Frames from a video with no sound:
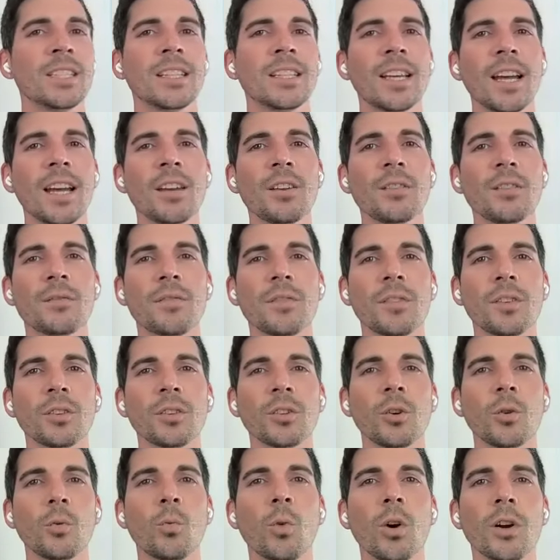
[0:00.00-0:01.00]
kind of a
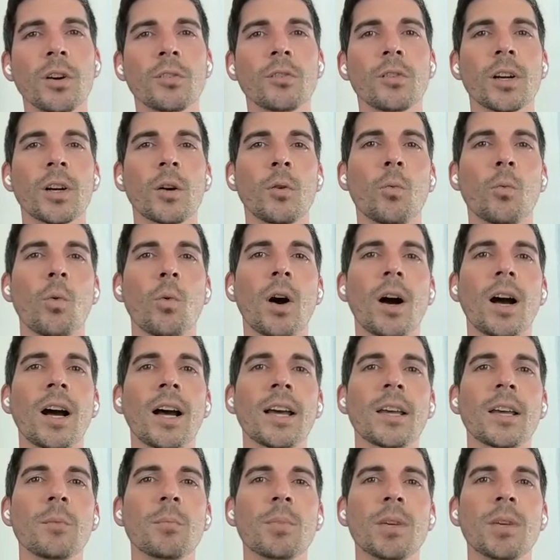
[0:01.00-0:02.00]
little wondering
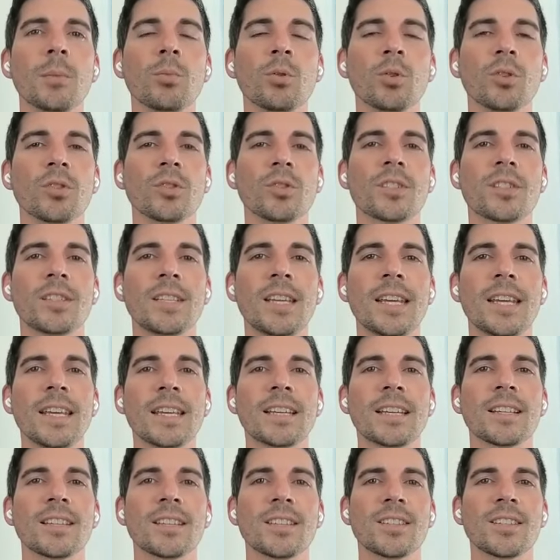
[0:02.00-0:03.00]
why people
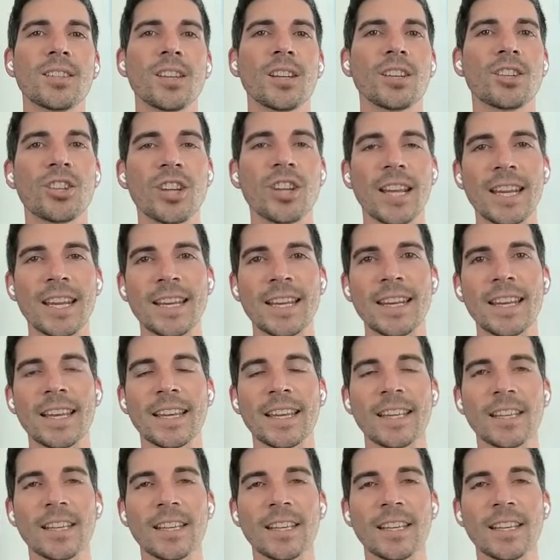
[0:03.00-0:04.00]
take such a
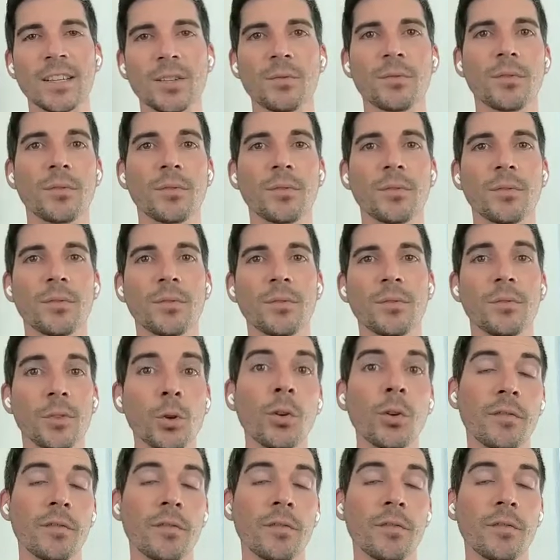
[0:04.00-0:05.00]
negative
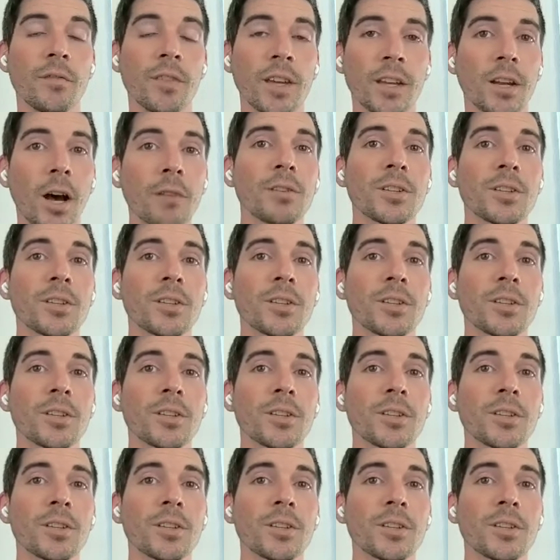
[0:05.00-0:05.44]
view of it.